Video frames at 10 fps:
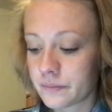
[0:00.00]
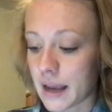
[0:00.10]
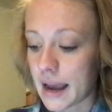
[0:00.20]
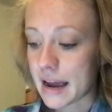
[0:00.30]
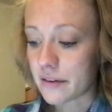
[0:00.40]

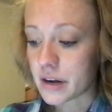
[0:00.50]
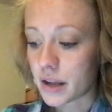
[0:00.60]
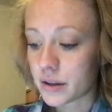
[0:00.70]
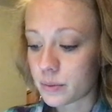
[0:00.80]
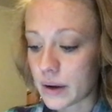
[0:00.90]
I have
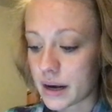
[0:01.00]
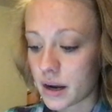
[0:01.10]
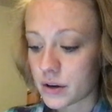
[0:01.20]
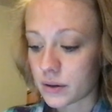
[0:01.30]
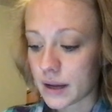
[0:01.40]
another red
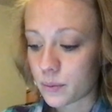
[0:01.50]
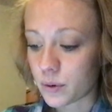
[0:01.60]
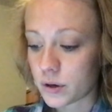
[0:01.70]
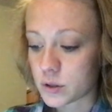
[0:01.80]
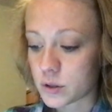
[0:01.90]
underlined
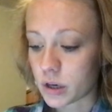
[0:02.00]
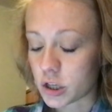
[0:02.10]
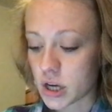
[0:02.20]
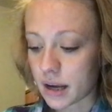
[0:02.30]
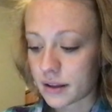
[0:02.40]
word, so I'm going to
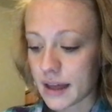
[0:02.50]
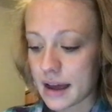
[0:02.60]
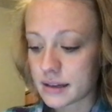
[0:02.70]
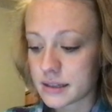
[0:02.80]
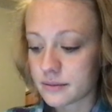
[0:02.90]
check that.